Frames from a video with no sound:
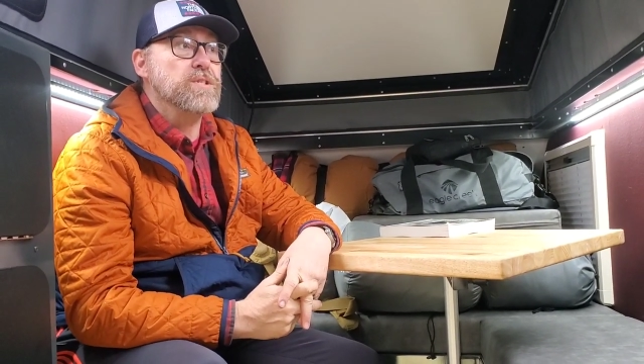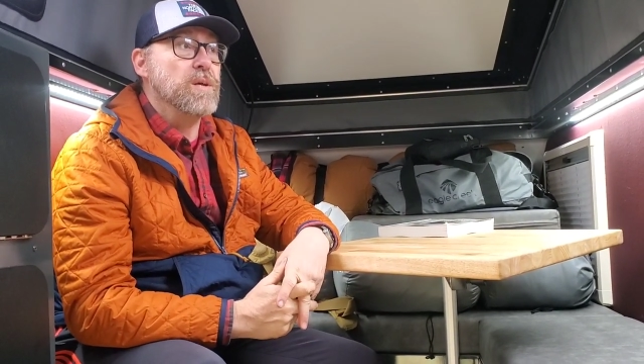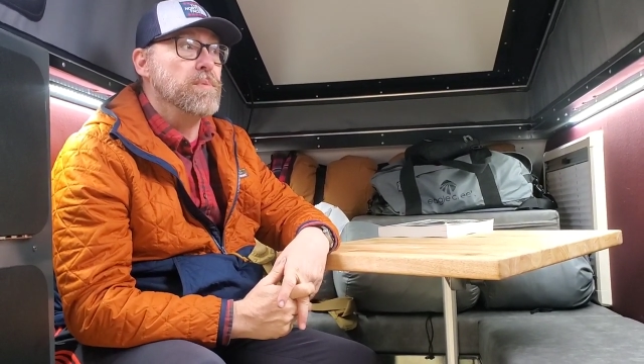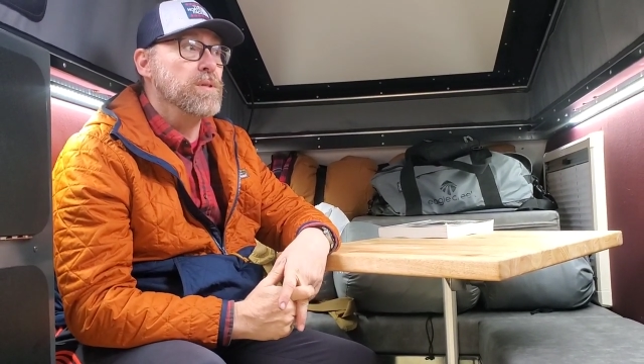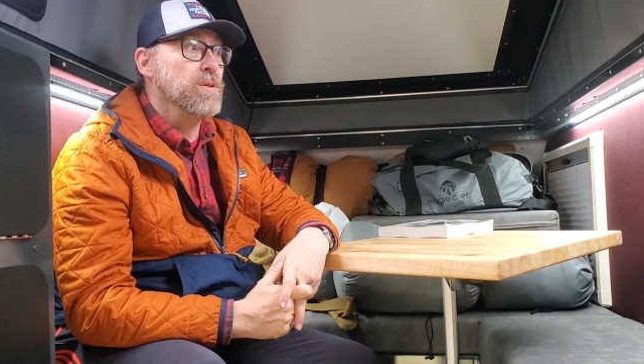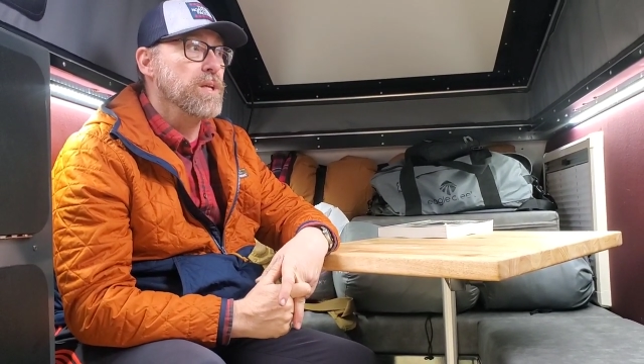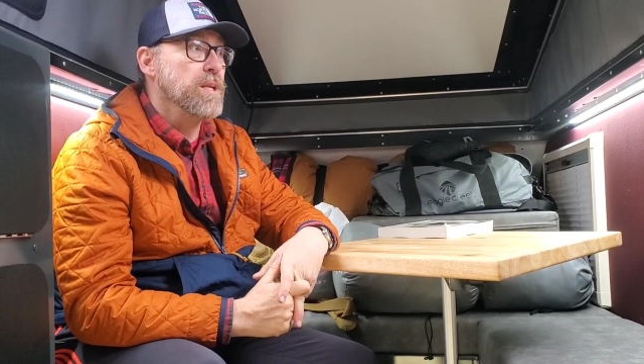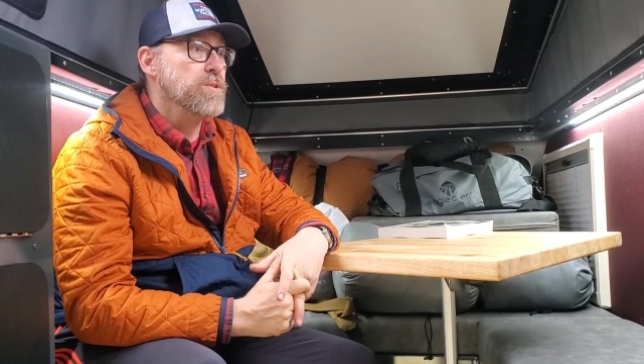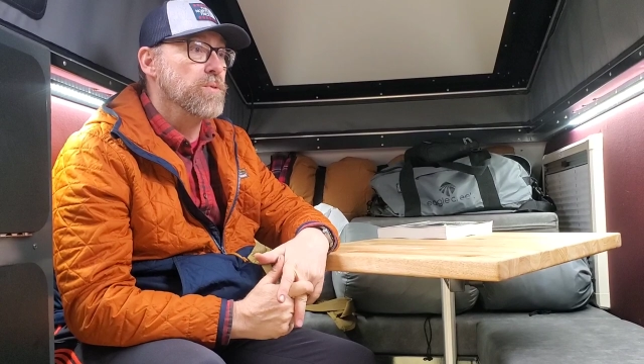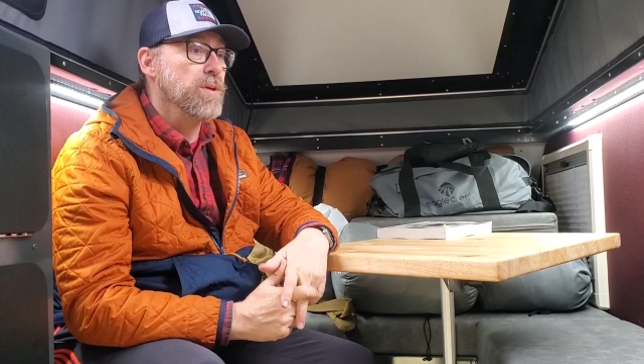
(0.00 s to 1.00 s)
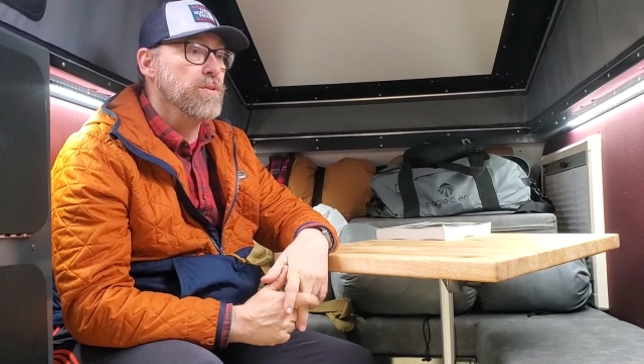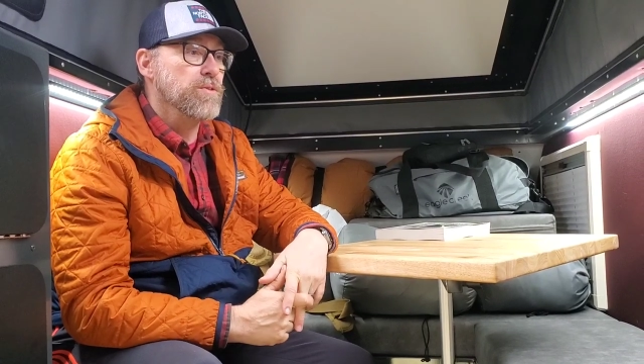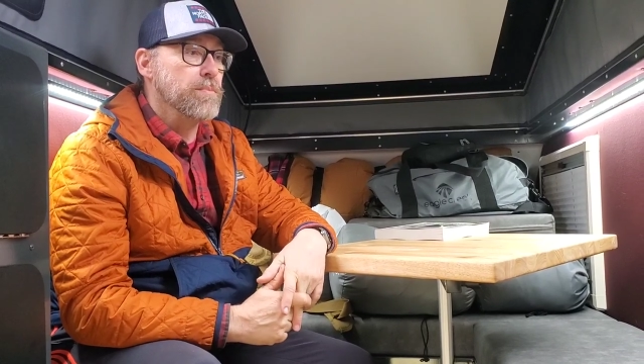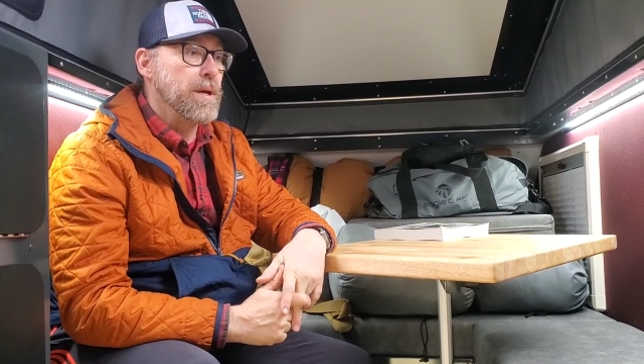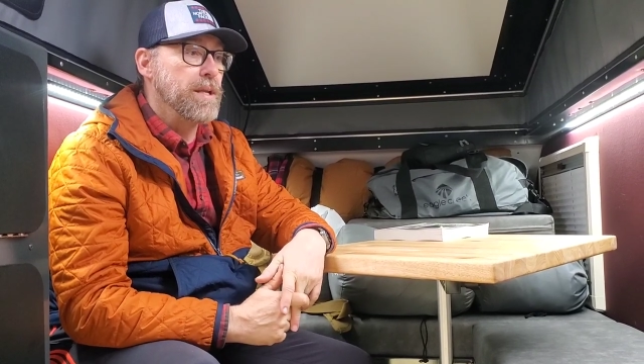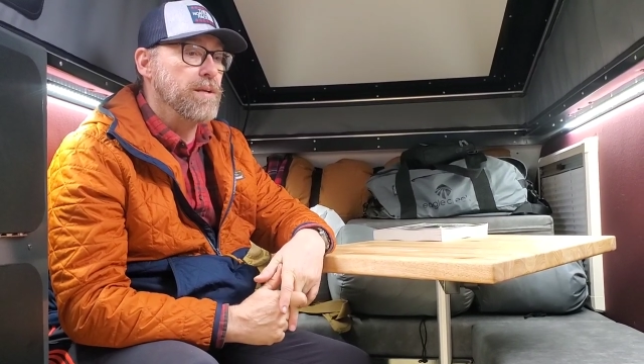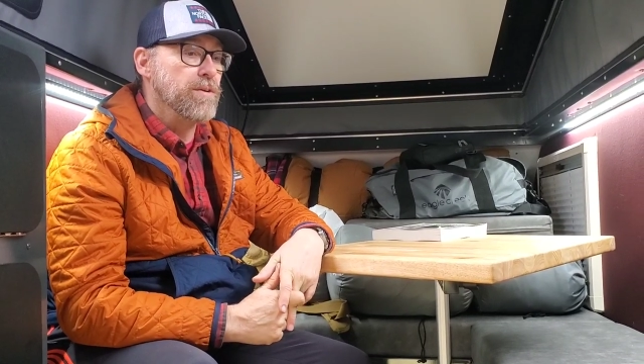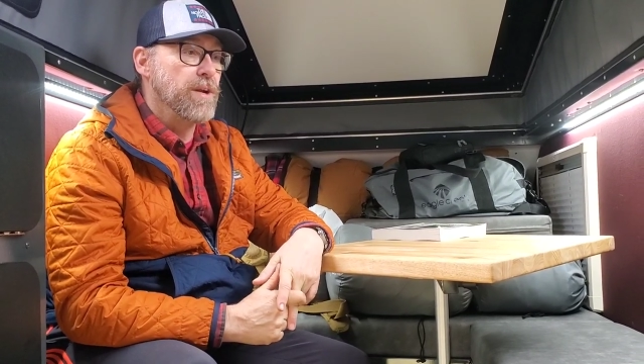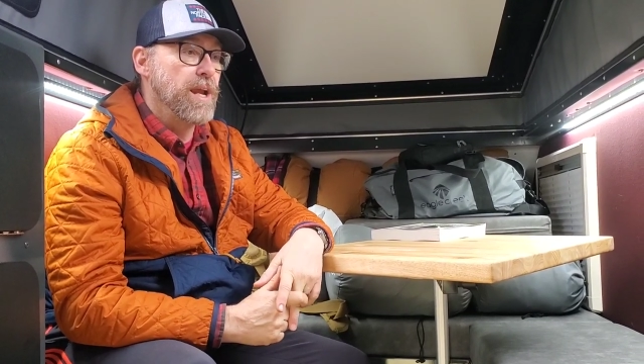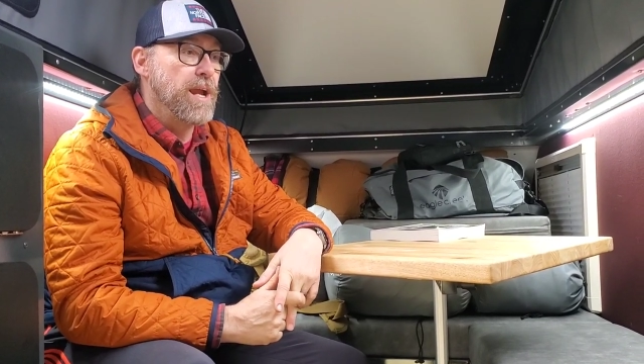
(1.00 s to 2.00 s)
I've been looking at trailers for about a year
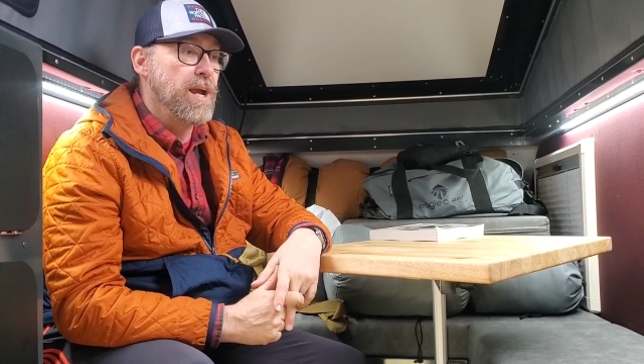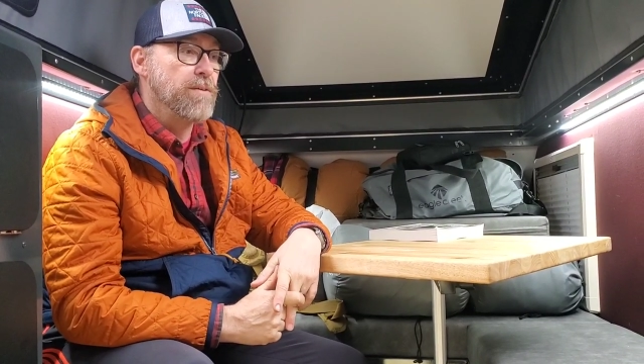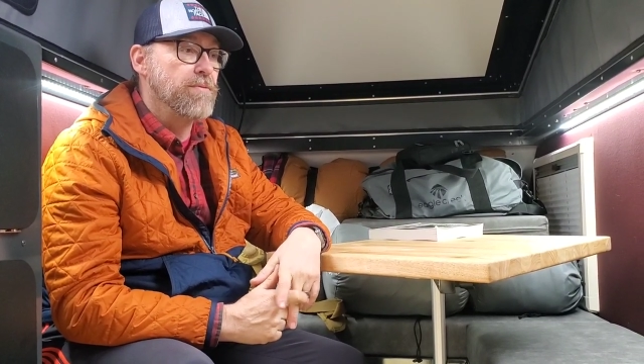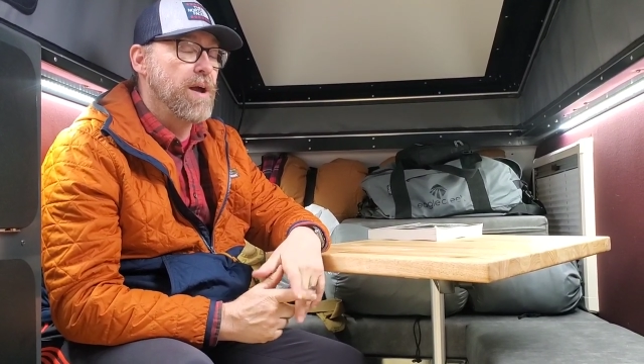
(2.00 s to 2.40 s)
and a half.